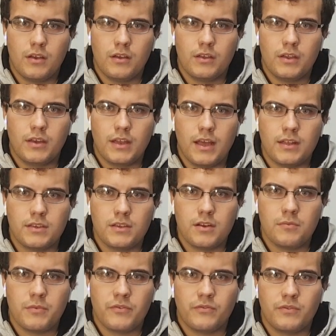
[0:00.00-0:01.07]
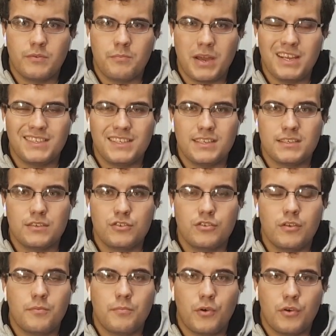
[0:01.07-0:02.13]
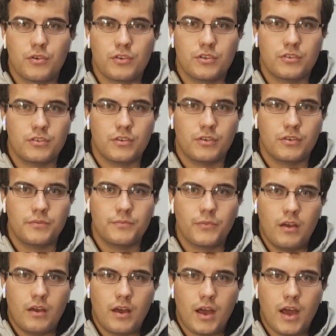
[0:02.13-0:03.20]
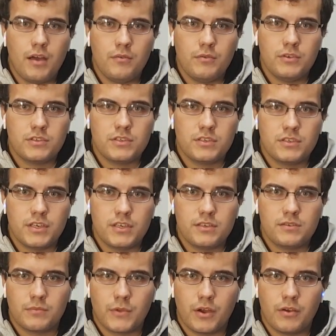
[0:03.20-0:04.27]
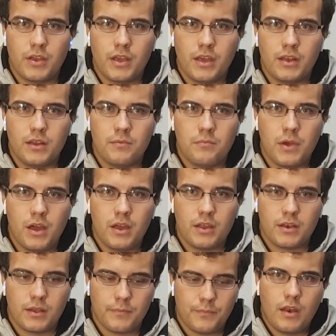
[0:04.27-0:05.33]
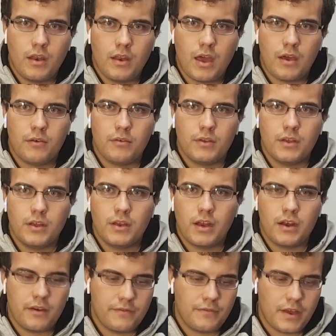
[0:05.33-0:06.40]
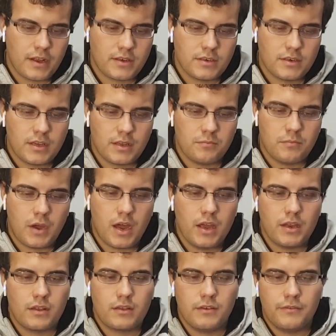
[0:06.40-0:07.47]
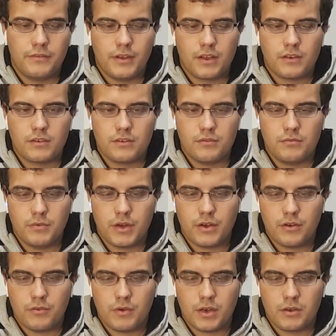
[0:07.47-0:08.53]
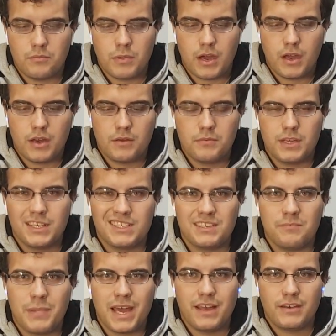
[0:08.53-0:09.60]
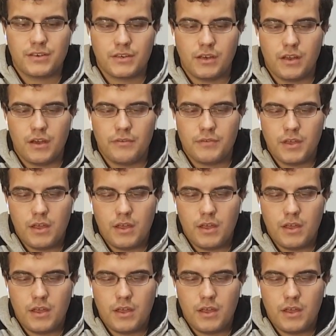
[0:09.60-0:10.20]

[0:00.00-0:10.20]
in that term, if the bass isn't too important to you, I would suggest going ahead and buying them. Now, another factor that might affect whether you want to buy them is the battery life.